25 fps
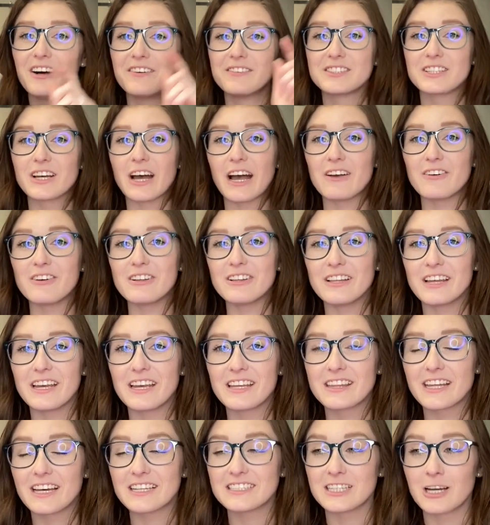So I will
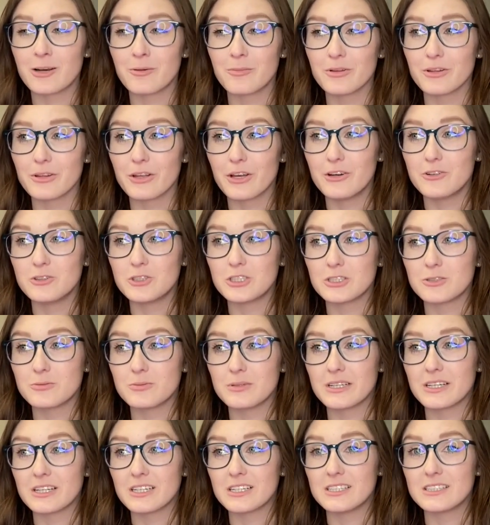link that down below just
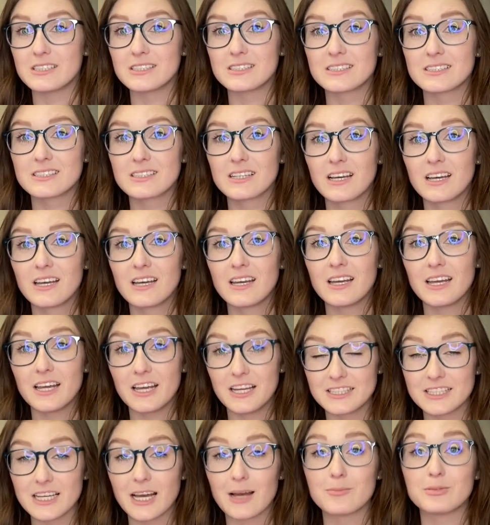because
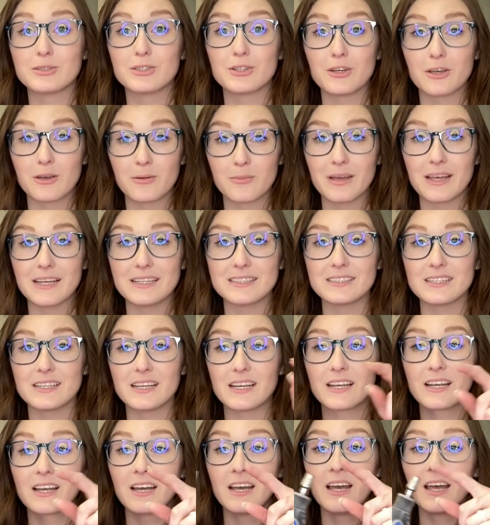it's absolutely
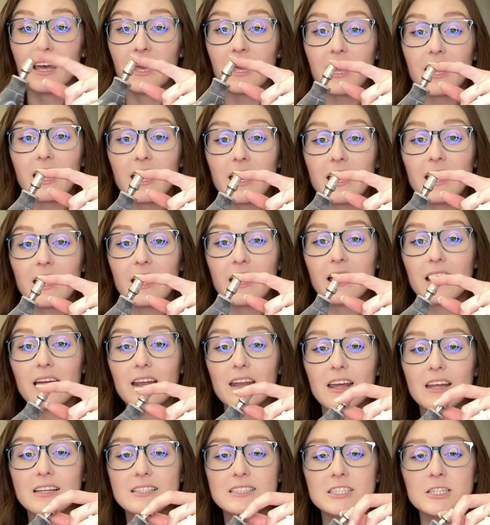amazing.
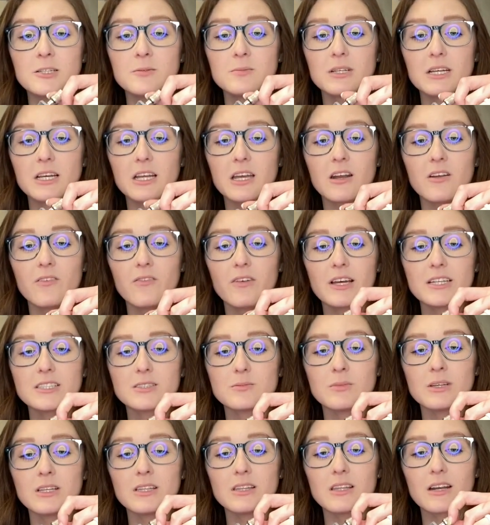And it seemed like an
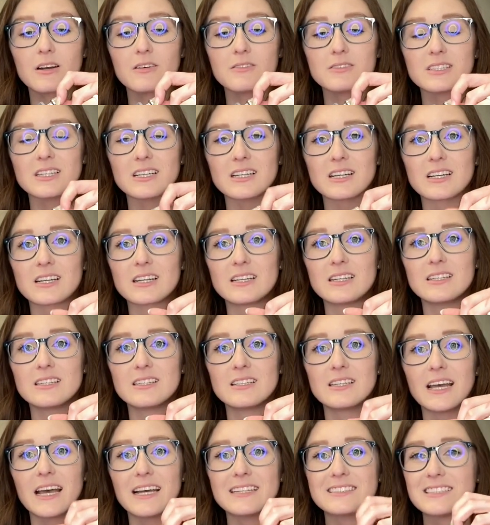investment that I was like
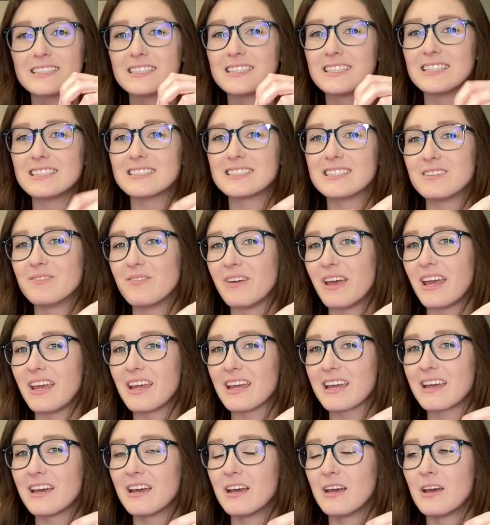hesitant to
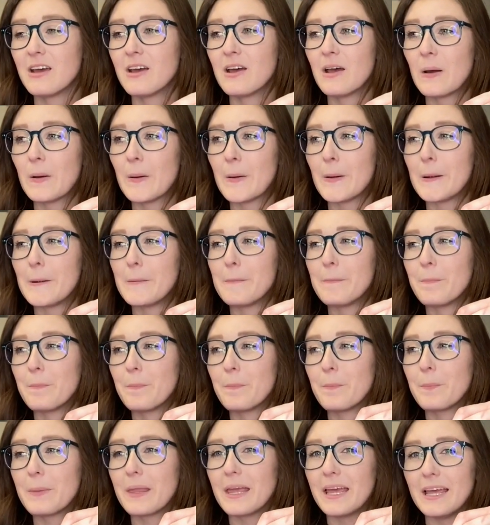make.
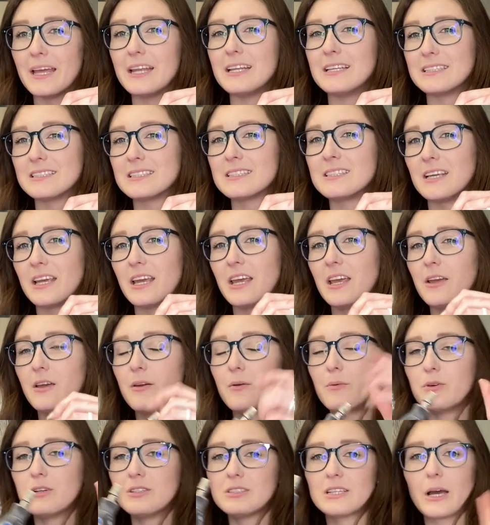
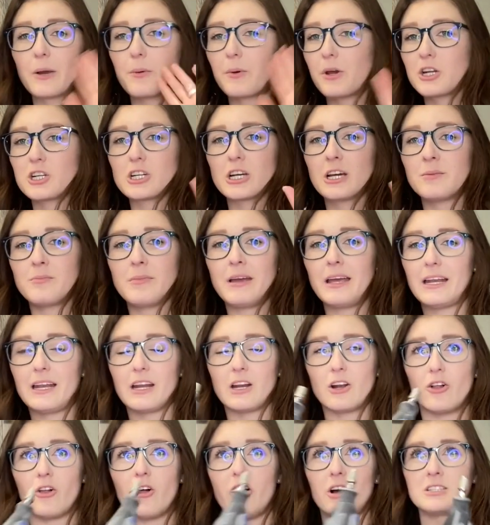I wish I made
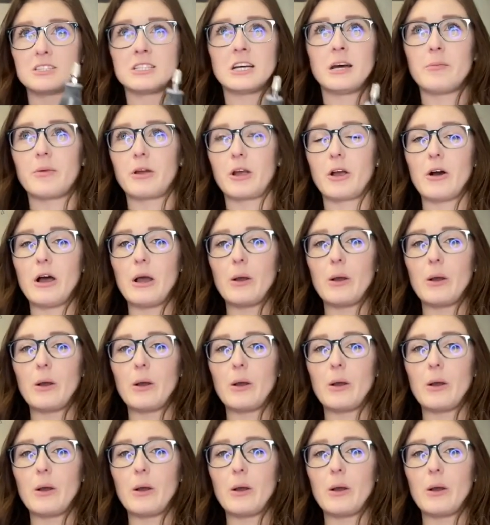it a long time ago.